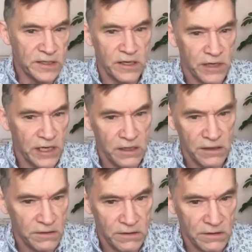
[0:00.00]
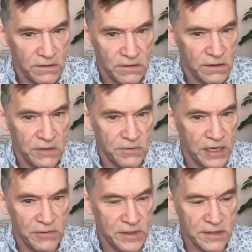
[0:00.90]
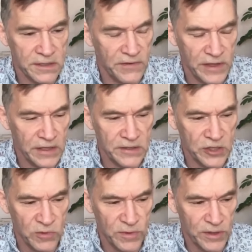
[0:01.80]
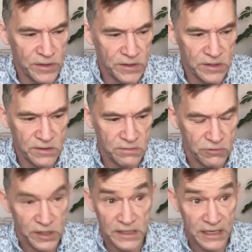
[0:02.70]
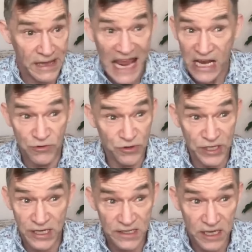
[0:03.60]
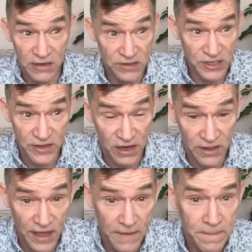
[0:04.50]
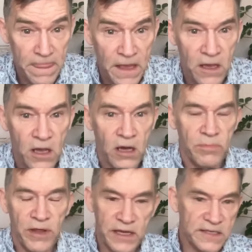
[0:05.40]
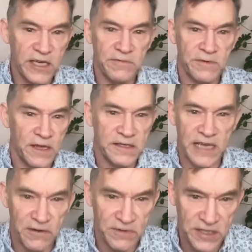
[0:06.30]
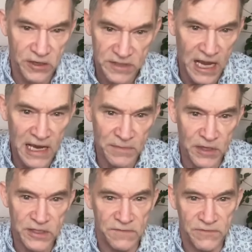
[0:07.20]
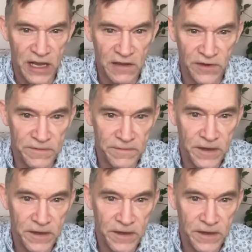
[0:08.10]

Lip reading: you know, he was giving these sermons, what is it, 800 years ago or something like that? But they sound so timeless and relevant.